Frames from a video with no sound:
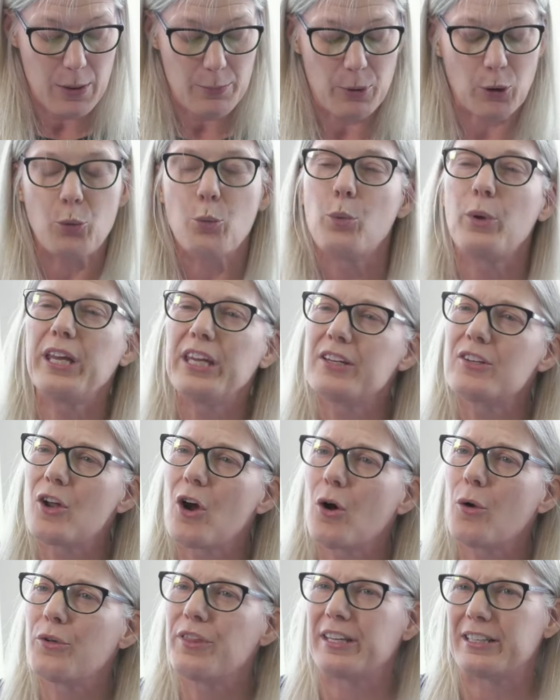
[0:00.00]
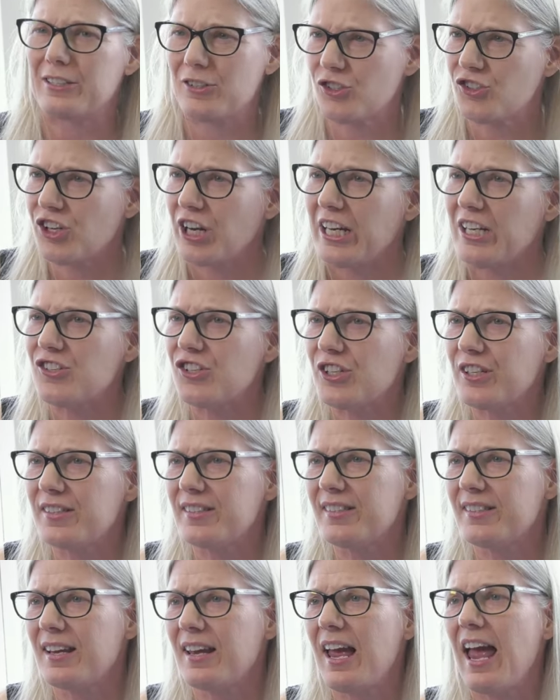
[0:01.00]
but we know that it
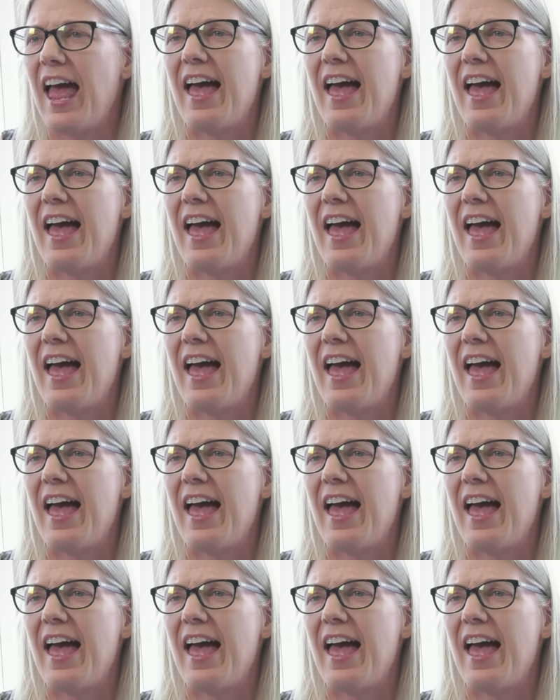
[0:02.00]
changes